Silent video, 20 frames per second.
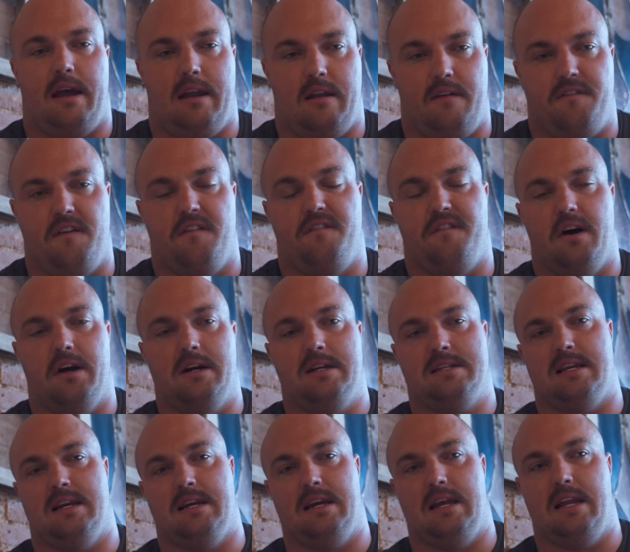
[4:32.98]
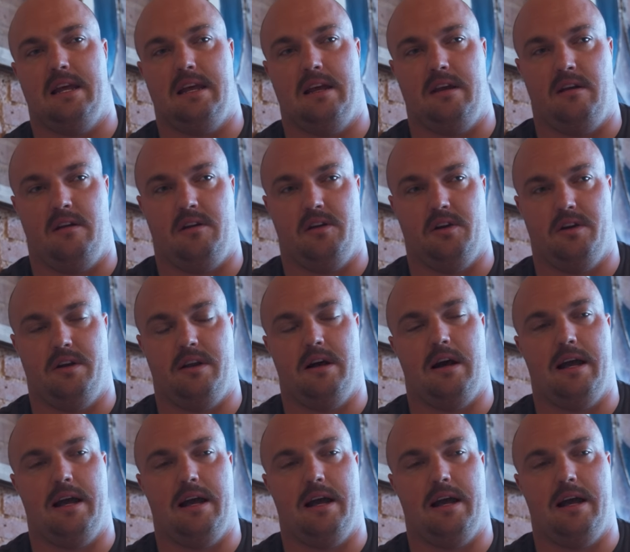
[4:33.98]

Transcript: And if you focus on getting good,